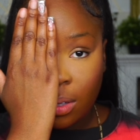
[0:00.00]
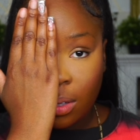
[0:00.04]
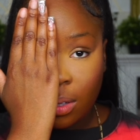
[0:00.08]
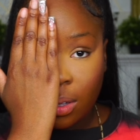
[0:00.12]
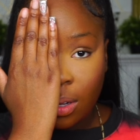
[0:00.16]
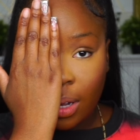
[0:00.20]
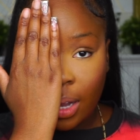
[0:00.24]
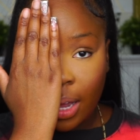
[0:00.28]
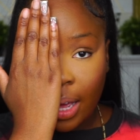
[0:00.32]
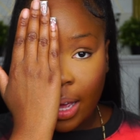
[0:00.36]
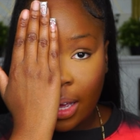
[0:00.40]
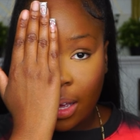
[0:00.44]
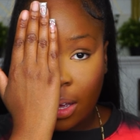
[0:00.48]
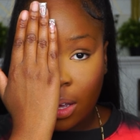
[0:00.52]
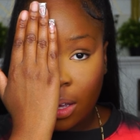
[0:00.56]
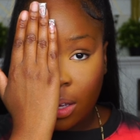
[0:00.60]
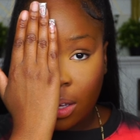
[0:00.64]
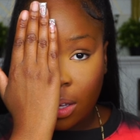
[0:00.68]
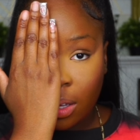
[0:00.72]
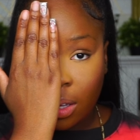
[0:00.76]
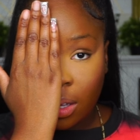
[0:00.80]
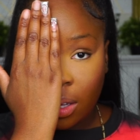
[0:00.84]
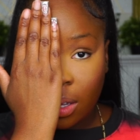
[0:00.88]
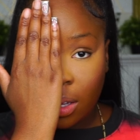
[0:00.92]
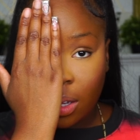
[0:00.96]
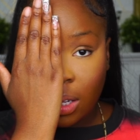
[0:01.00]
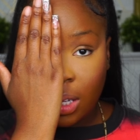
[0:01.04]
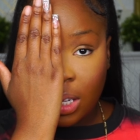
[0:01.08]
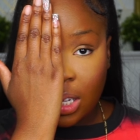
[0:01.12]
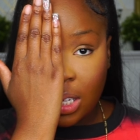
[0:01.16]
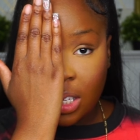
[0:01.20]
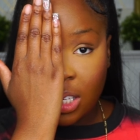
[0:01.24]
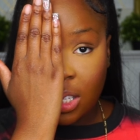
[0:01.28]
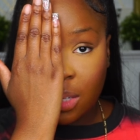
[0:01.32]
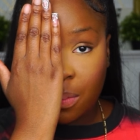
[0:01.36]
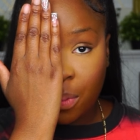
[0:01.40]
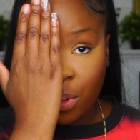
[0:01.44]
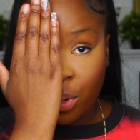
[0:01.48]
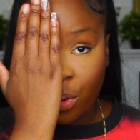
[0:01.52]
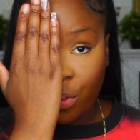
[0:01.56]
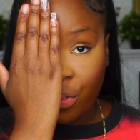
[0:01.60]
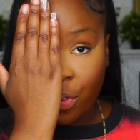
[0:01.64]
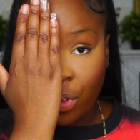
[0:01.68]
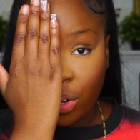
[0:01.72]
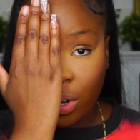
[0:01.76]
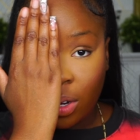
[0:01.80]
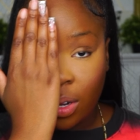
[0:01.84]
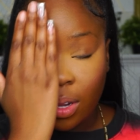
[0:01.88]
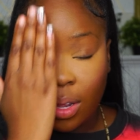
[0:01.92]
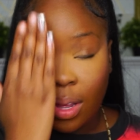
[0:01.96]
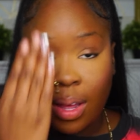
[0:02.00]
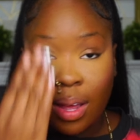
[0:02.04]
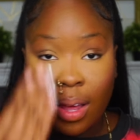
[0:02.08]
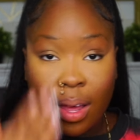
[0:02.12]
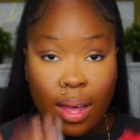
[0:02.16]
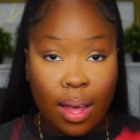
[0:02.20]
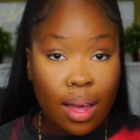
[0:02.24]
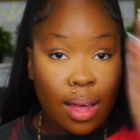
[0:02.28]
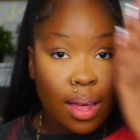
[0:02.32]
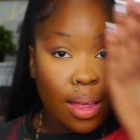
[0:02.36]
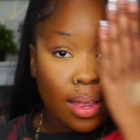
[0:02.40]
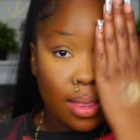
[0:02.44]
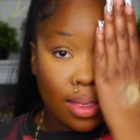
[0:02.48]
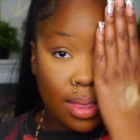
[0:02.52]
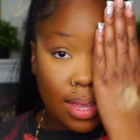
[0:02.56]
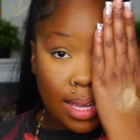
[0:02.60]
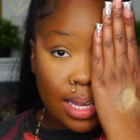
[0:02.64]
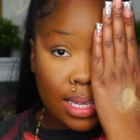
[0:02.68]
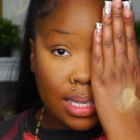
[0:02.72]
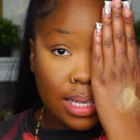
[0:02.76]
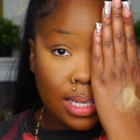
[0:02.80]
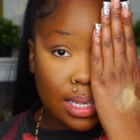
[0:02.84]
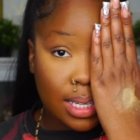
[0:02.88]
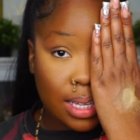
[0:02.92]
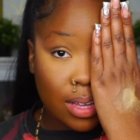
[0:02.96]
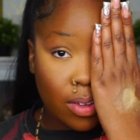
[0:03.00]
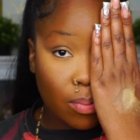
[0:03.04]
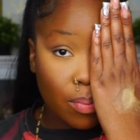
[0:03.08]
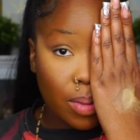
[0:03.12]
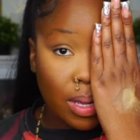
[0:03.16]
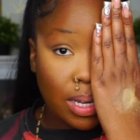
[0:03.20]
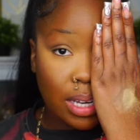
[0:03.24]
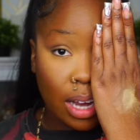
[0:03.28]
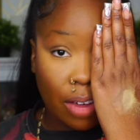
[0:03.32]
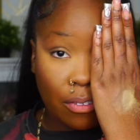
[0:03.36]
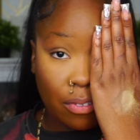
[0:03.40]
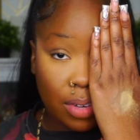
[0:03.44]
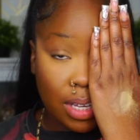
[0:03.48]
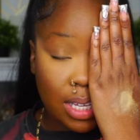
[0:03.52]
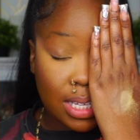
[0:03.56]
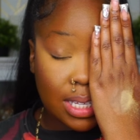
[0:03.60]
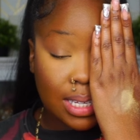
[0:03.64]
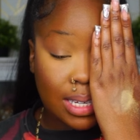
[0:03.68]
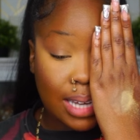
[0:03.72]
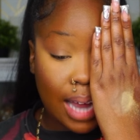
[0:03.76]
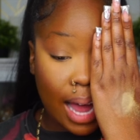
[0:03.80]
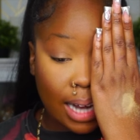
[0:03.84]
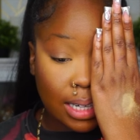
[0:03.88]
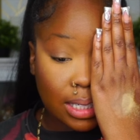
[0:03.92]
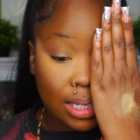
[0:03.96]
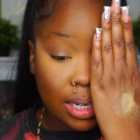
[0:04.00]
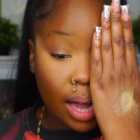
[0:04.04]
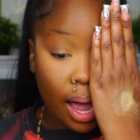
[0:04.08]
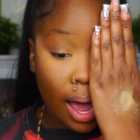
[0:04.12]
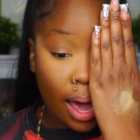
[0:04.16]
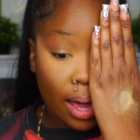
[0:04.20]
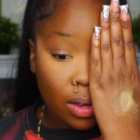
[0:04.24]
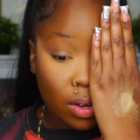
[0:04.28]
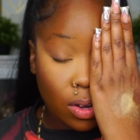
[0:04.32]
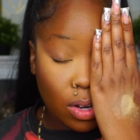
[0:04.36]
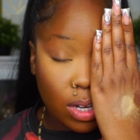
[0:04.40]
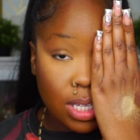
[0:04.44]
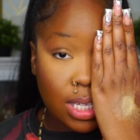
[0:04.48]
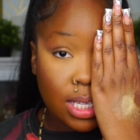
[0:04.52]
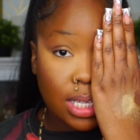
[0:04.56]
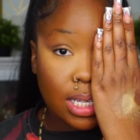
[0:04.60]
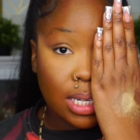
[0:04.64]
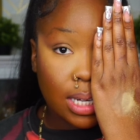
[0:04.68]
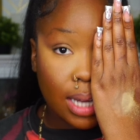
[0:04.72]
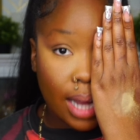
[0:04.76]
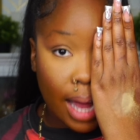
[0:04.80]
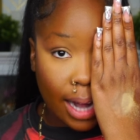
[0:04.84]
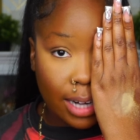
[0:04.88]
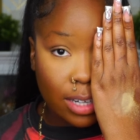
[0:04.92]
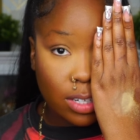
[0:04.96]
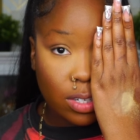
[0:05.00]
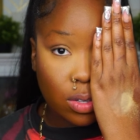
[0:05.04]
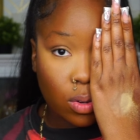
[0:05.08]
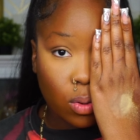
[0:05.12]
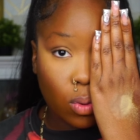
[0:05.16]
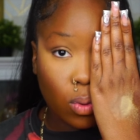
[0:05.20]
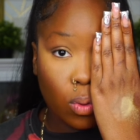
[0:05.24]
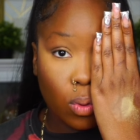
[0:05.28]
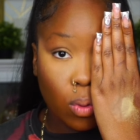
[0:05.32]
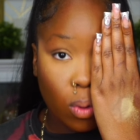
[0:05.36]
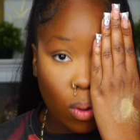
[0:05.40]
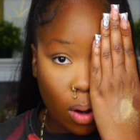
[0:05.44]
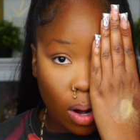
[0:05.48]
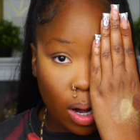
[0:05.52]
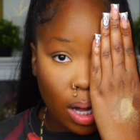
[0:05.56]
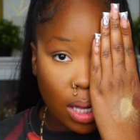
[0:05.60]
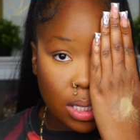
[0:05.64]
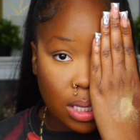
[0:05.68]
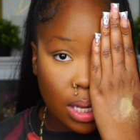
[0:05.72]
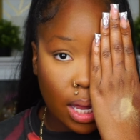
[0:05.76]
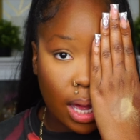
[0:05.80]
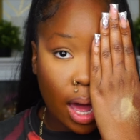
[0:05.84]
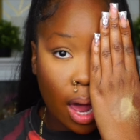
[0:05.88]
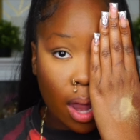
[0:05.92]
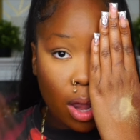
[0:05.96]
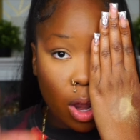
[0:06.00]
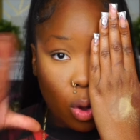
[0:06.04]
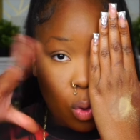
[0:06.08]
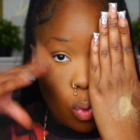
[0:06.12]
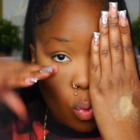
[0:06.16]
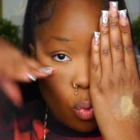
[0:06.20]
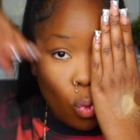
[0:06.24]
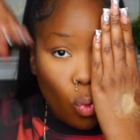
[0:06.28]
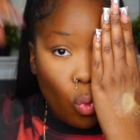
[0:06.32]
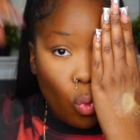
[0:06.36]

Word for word: Like this is beautiful. This is giving me definitely snatch. Like I look snatch the wads. Like I look